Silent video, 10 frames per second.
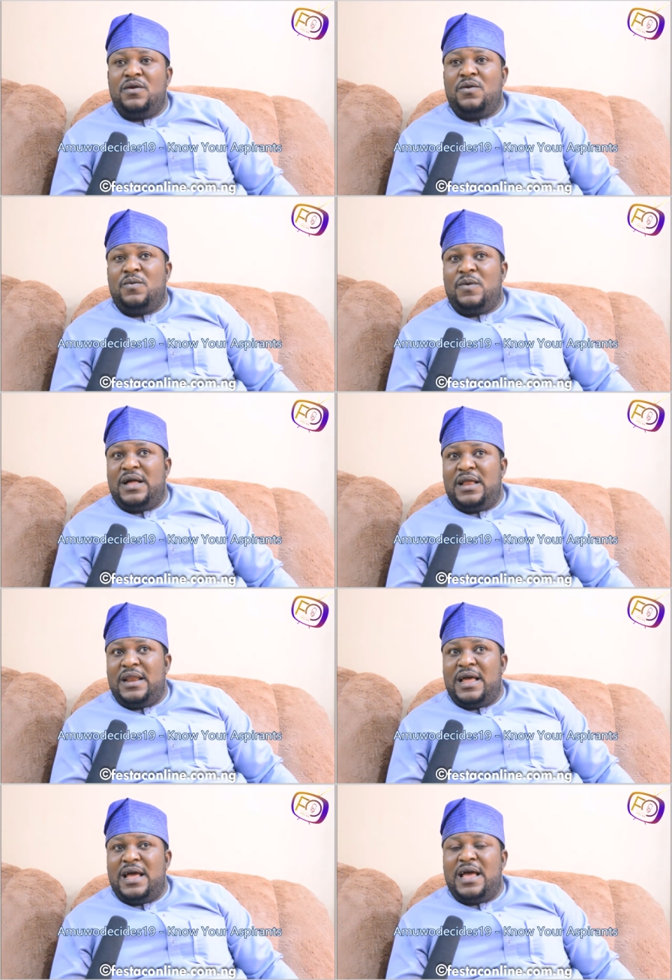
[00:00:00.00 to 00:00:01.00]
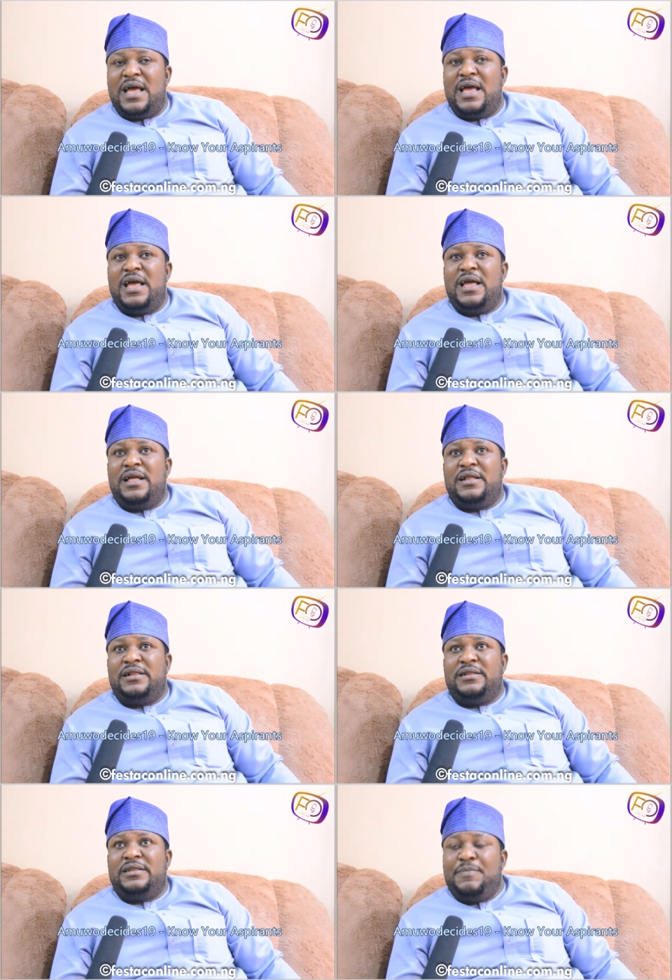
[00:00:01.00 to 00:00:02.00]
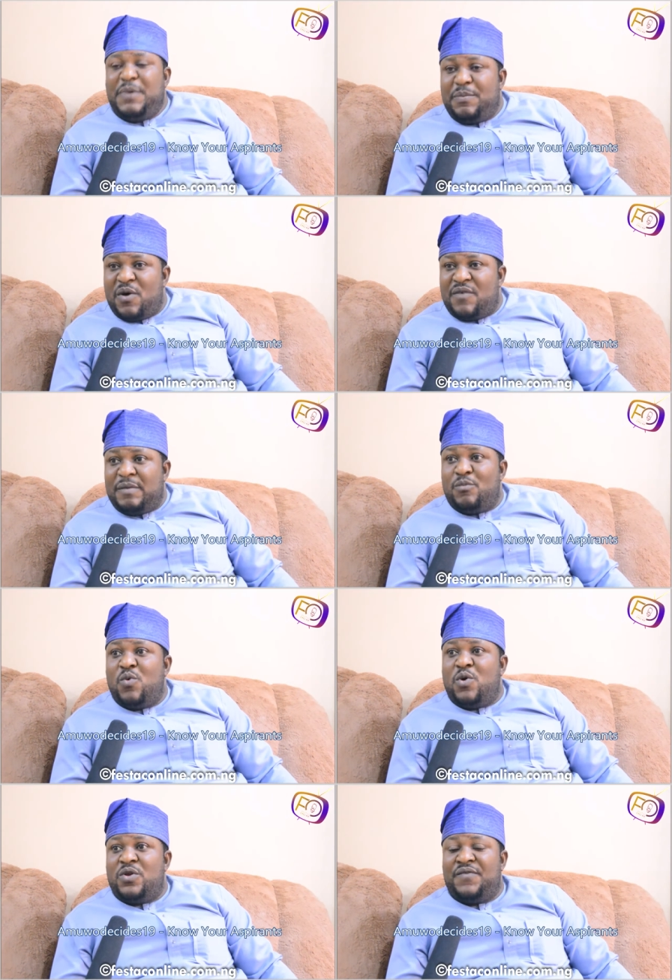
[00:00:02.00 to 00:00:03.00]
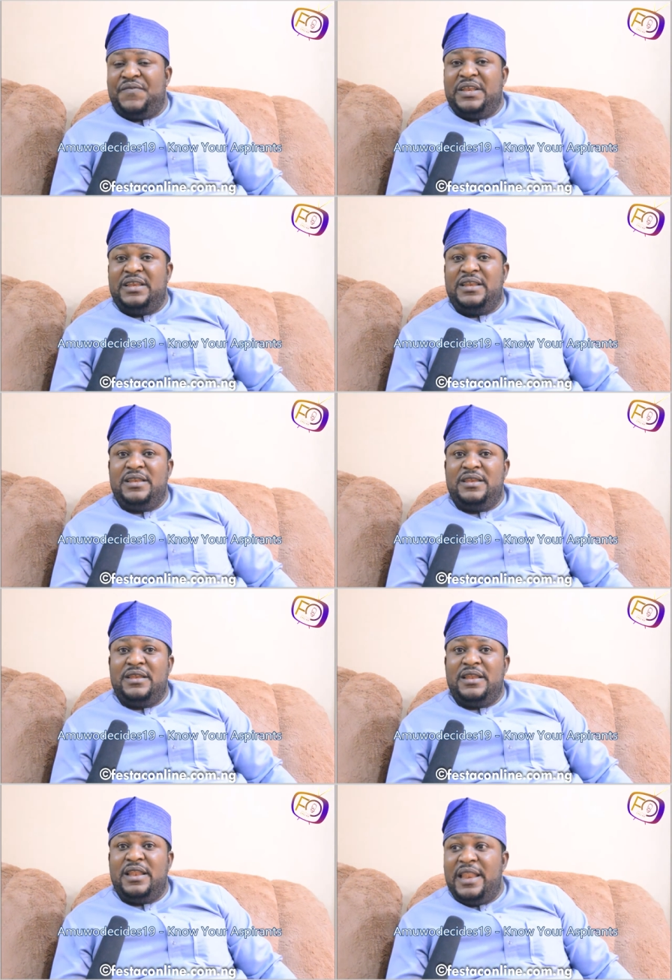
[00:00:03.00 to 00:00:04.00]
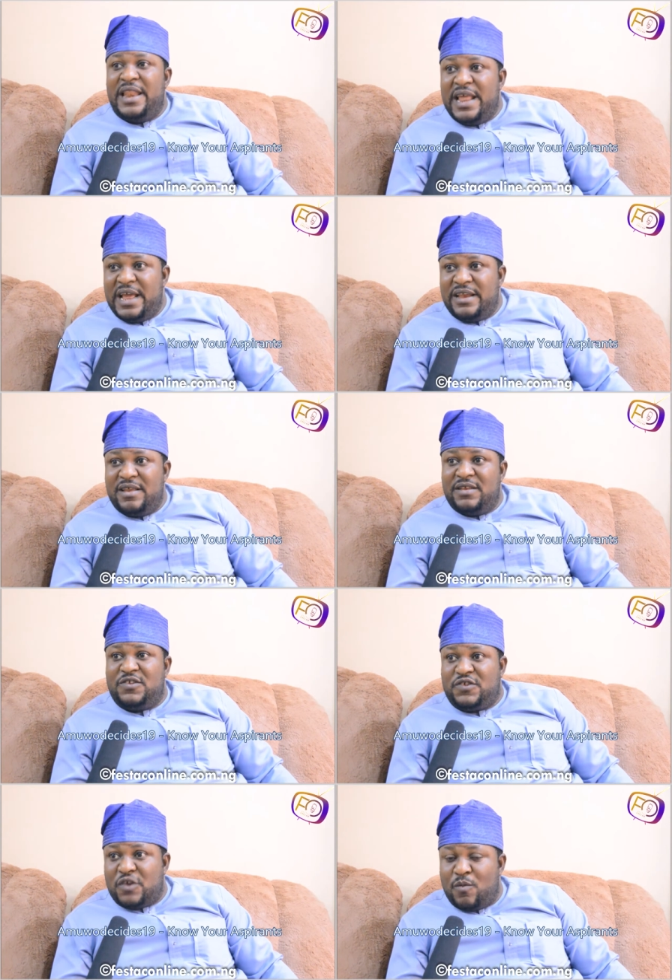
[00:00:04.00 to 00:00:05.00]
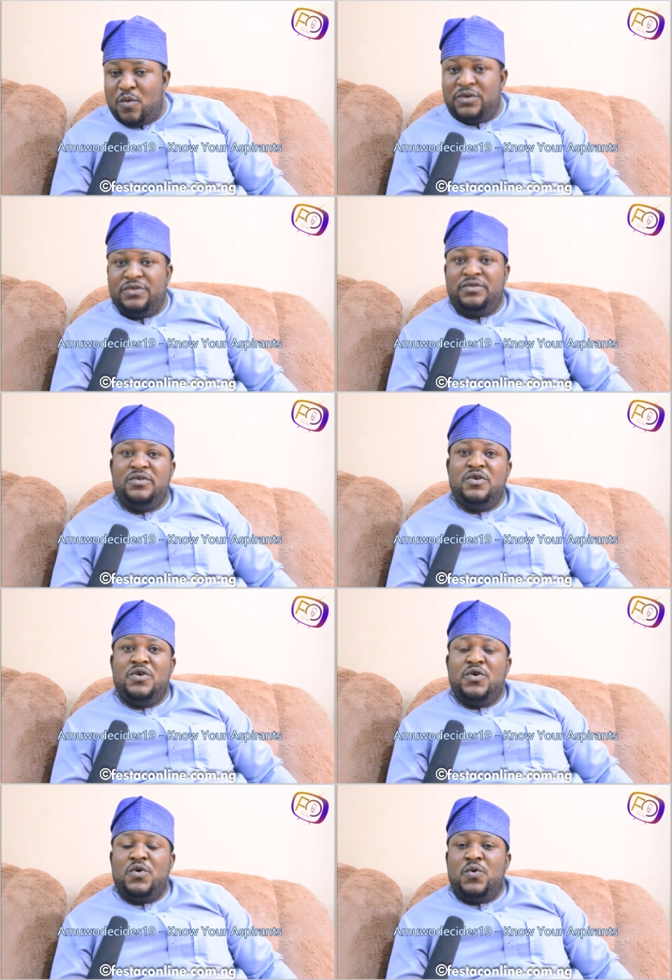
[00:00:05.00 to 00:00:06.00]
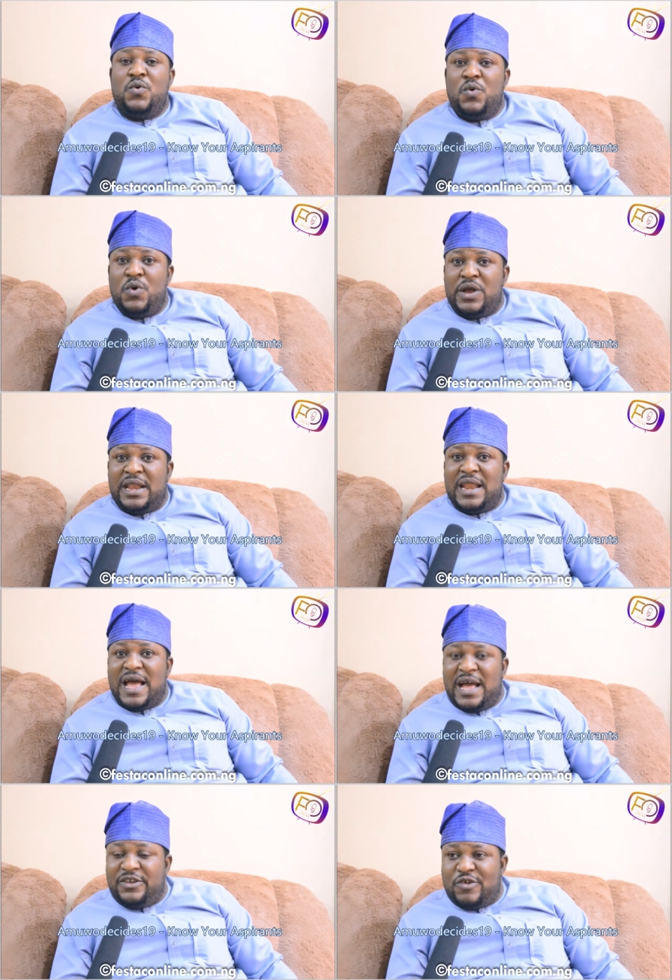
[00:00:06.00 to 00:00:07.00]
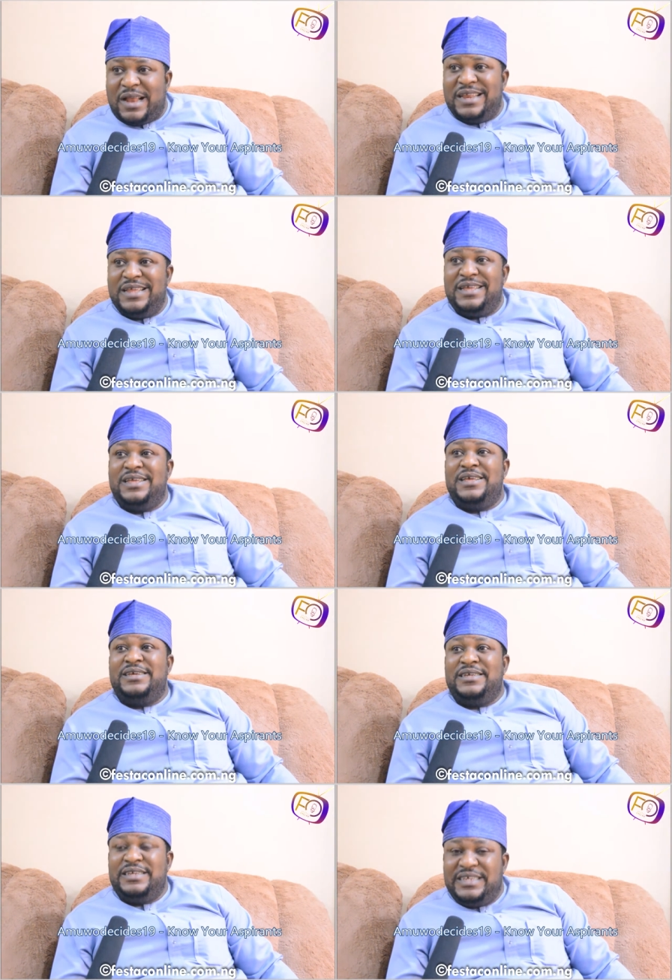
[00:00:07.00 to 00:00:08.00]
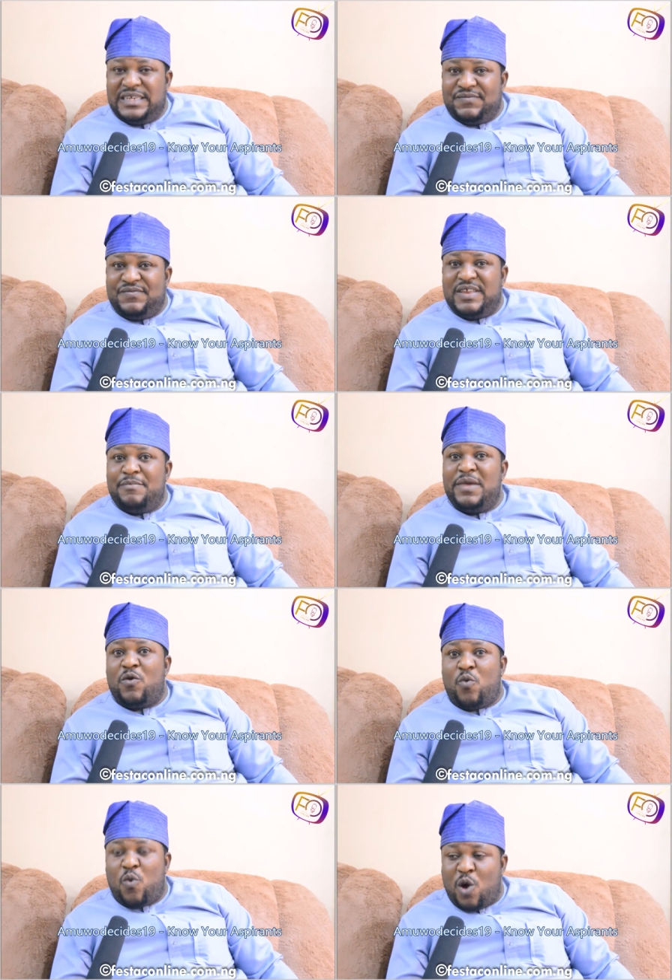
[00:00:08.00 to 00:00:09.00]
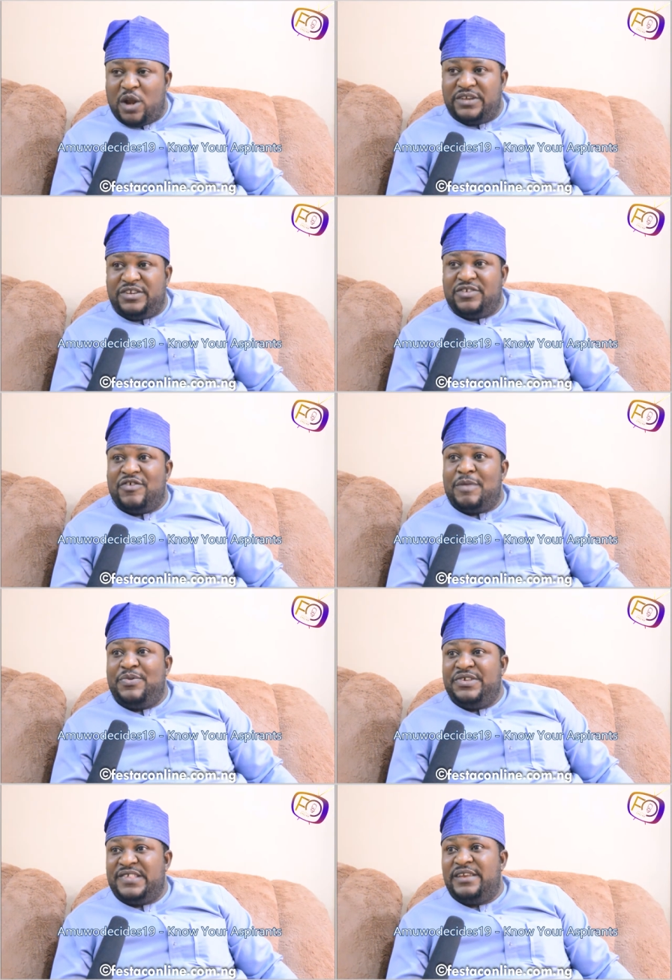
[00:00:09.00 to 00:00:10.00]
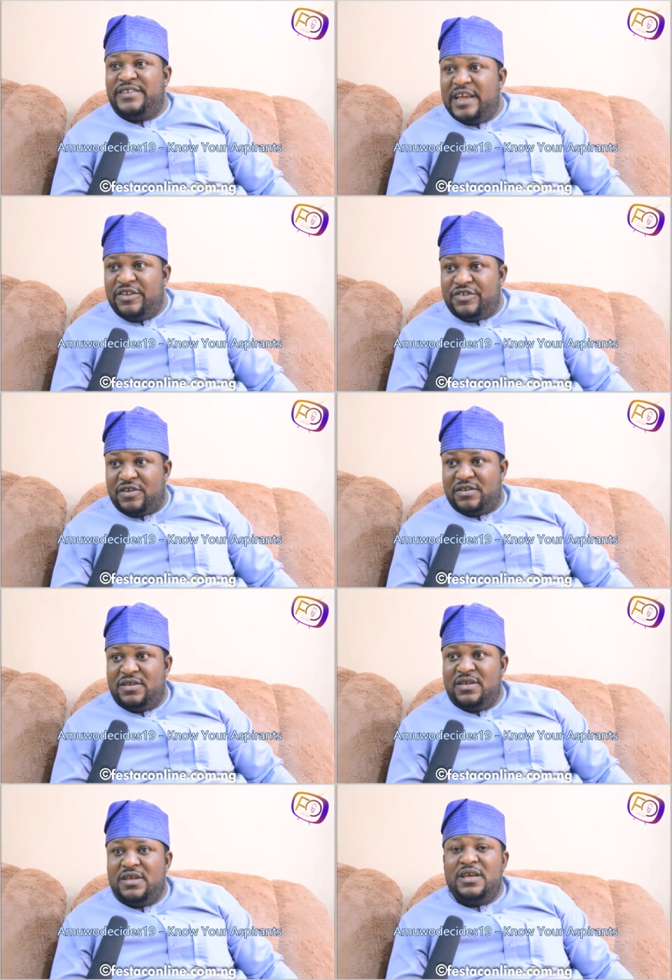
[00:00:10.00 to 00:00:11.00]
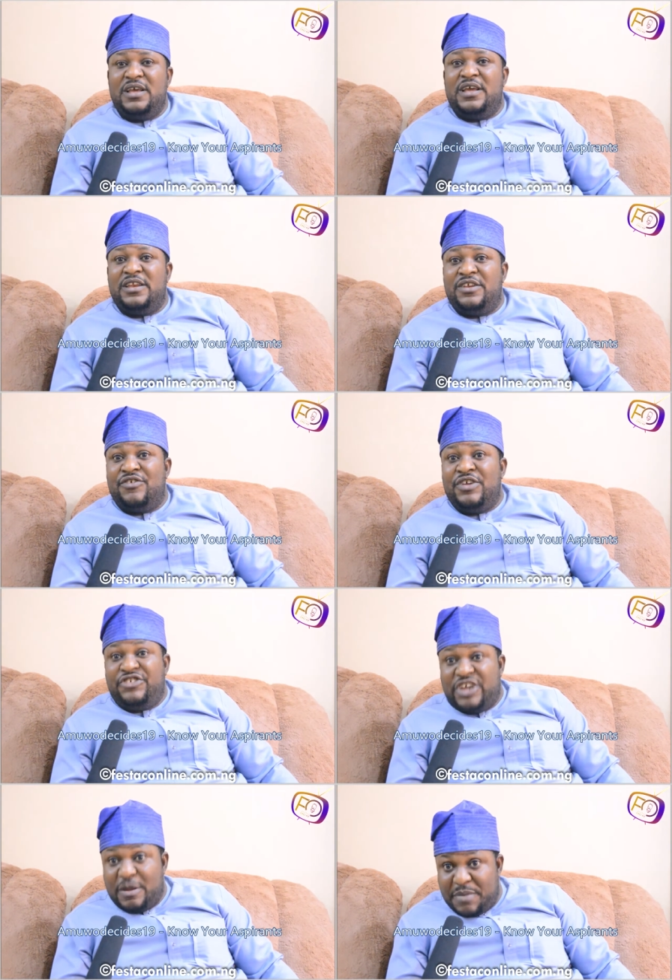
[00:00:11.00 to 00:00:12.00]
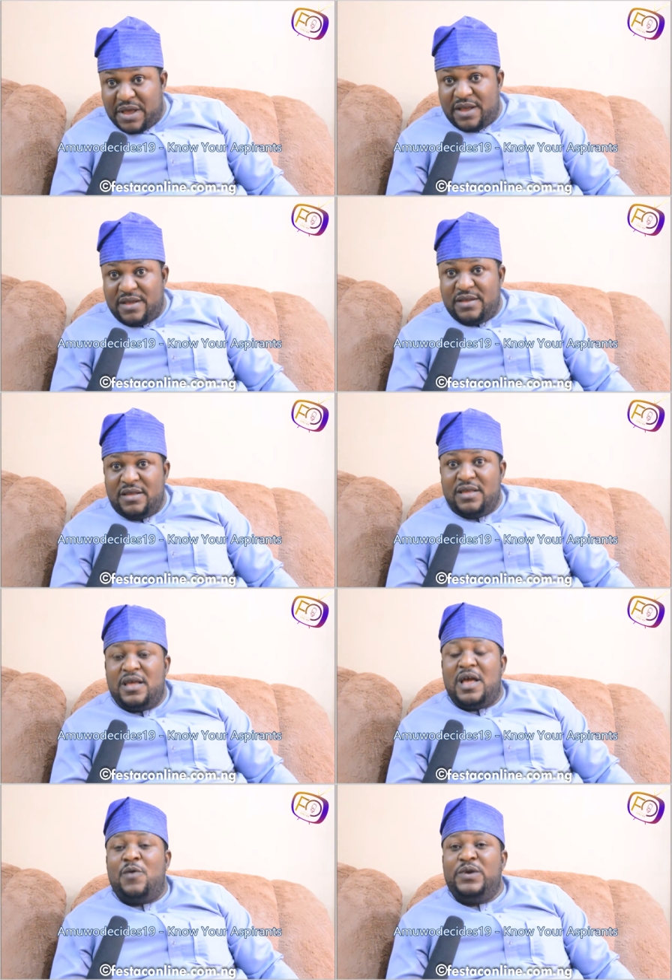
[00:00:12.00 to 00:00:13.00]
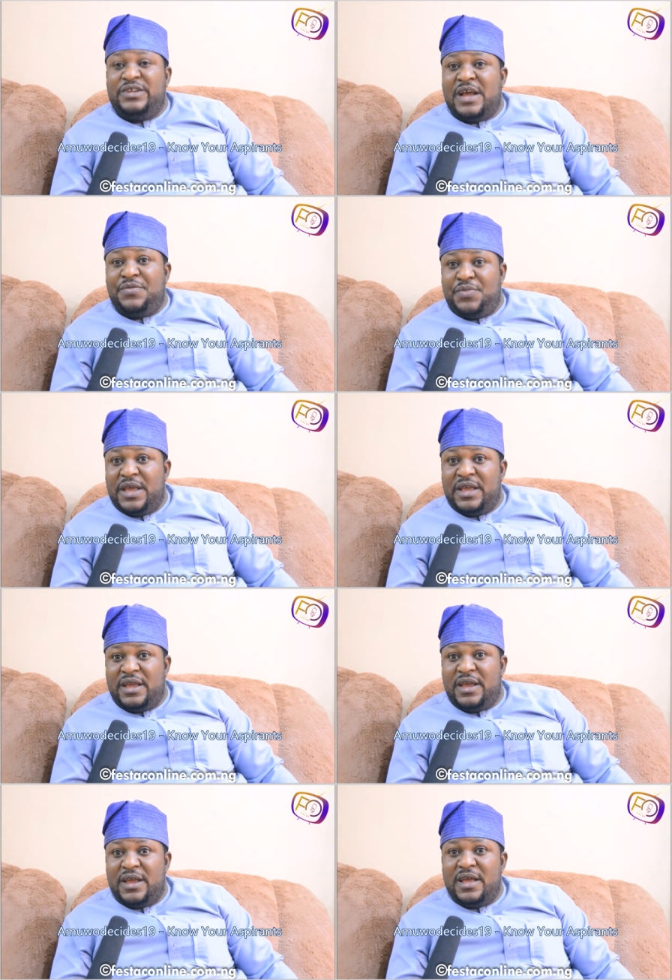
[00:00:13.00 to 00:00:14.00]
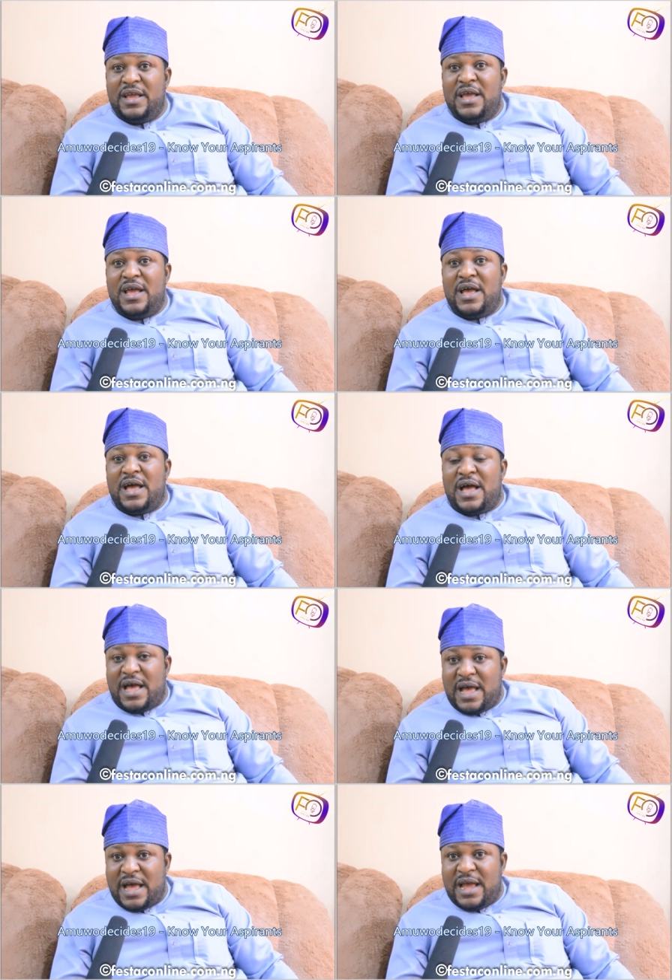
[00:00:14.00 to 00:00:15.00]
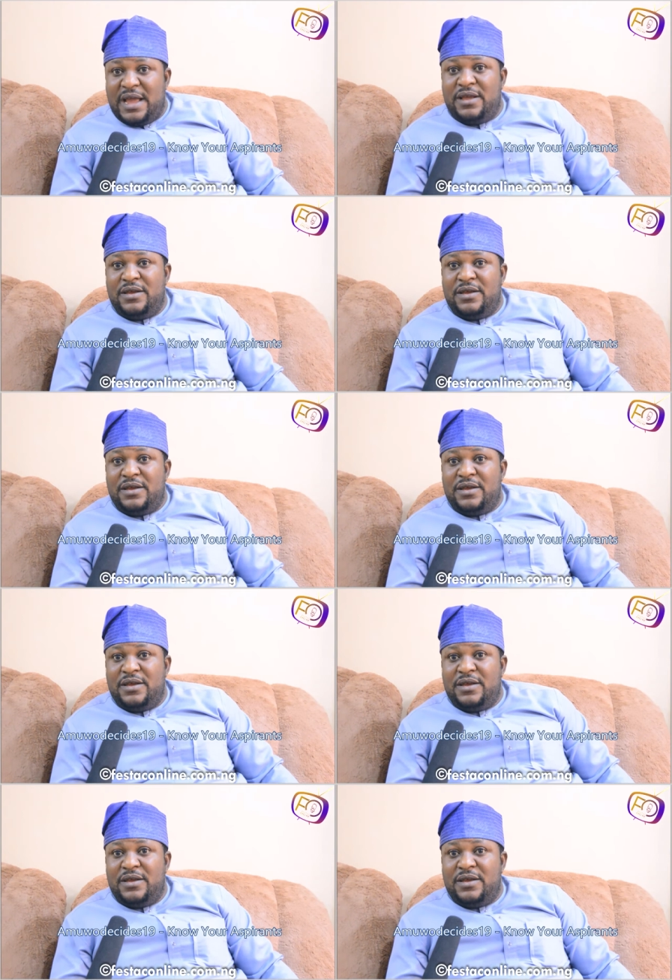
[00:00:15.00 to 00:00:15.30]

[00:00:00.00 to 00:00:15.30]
Well, the people of Amuwo Odofin need someone who can actually give them a quality representation in the Green Chamber, and which I think I